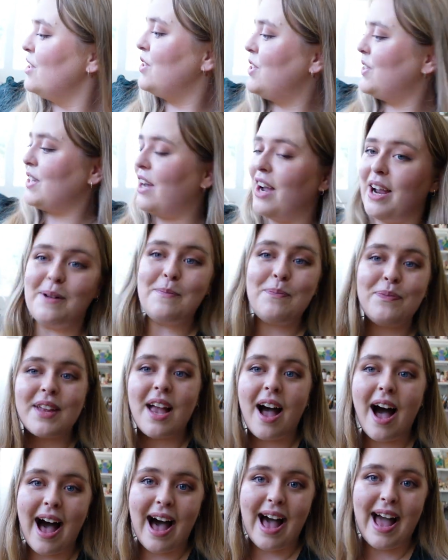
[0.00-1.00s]
So
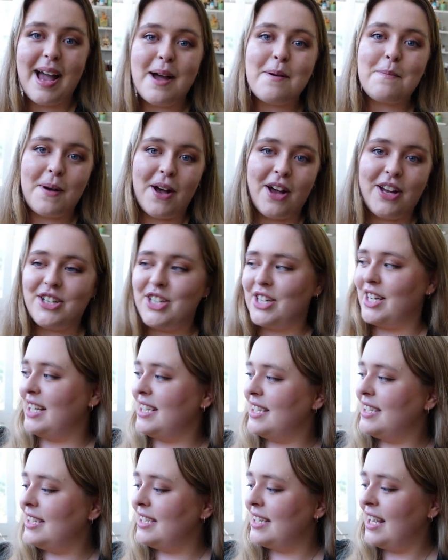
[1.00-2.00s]
I
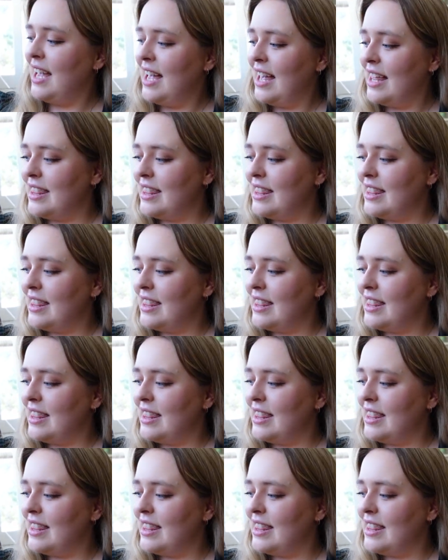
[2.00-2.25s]
purchased